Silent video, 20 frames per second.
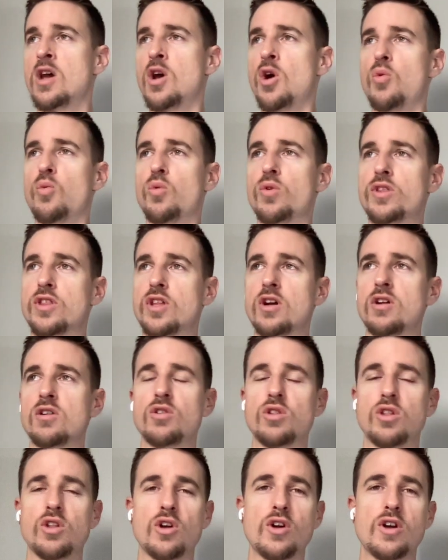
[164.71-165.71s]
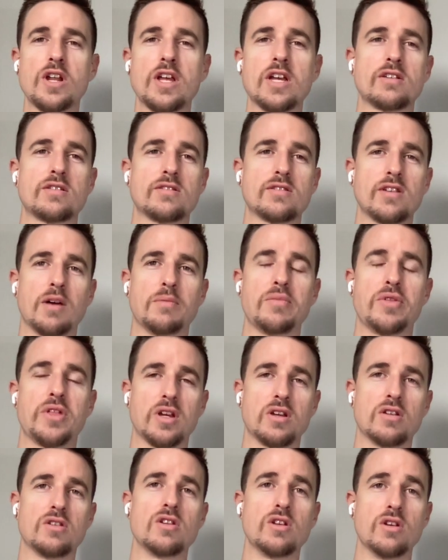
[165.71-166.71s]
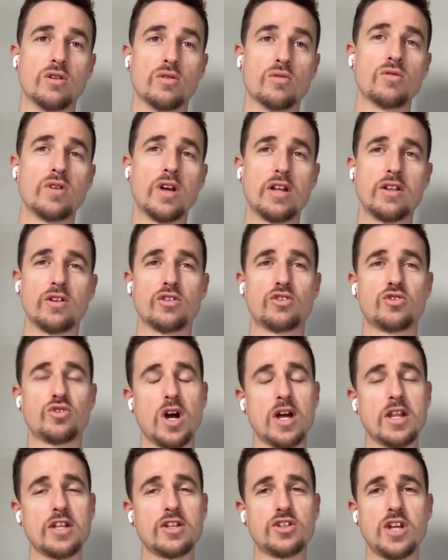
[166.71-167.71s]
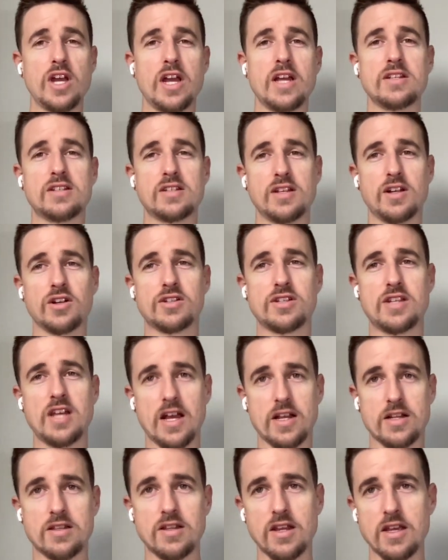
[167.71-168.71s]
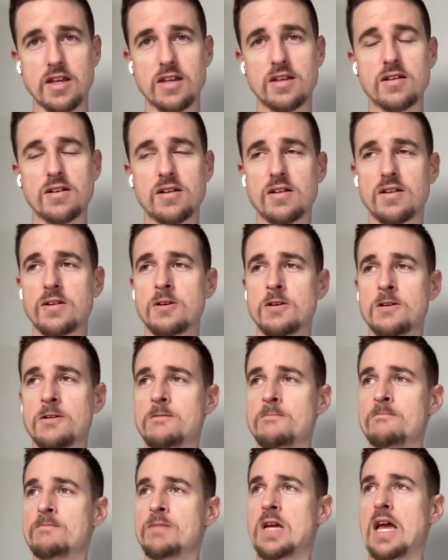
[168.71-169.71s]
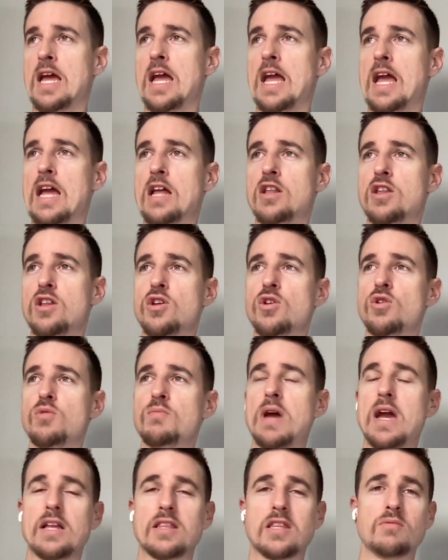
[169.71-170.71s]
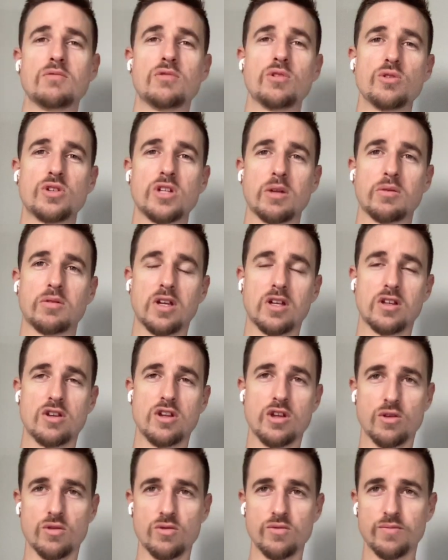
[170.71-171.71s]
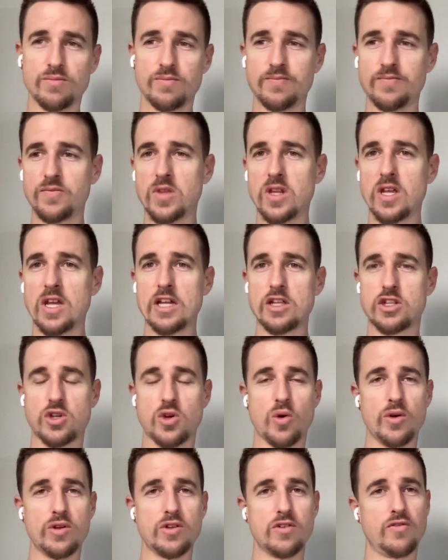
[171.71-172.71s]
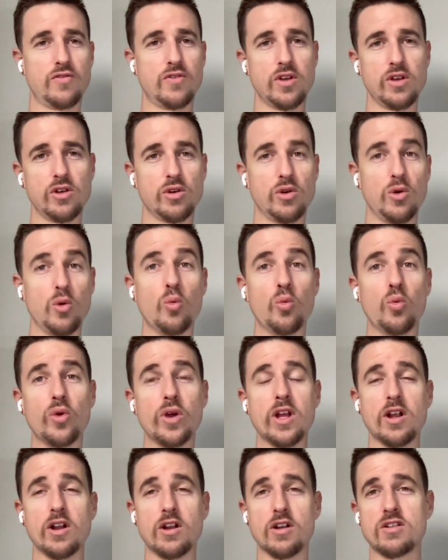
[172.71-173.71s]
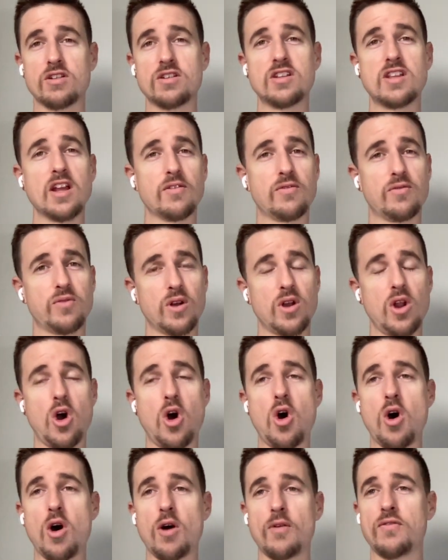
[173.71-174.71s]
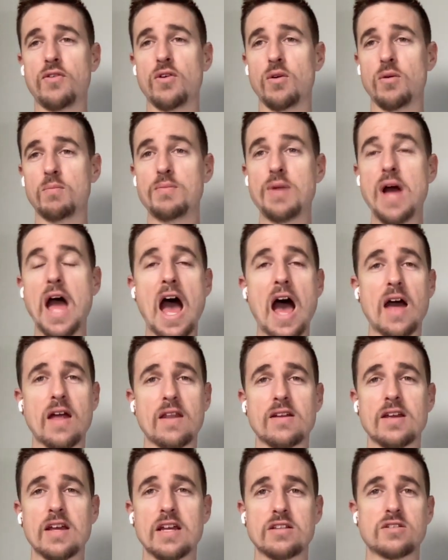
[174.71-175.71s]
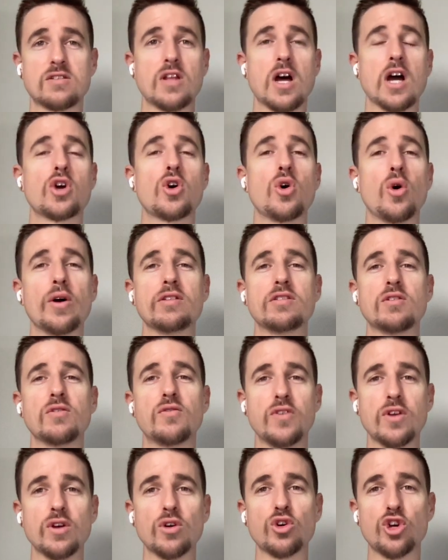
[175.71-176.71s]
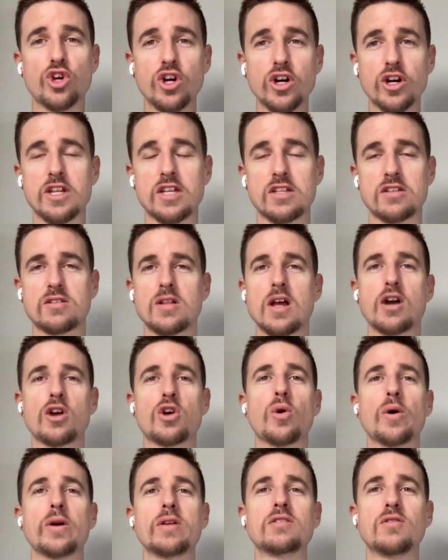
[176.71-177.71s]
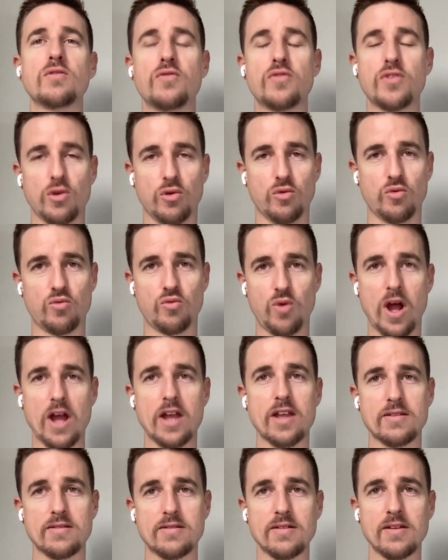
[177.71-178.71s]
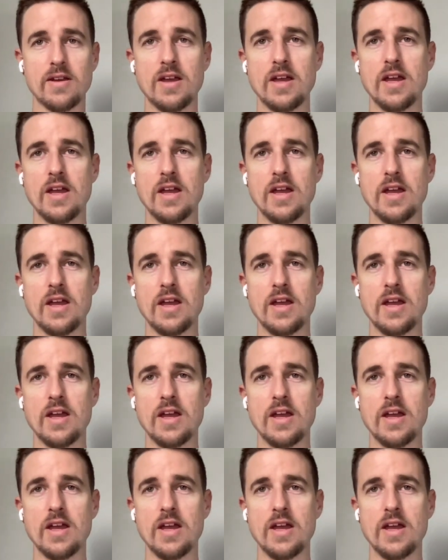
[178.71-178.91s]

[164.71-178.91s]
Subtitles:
When they're learning something new and you're trying to change their technique and you make them do something new, it's going to feel weird, different, awful, bad. It's not going to feel good. It's not going to feel right.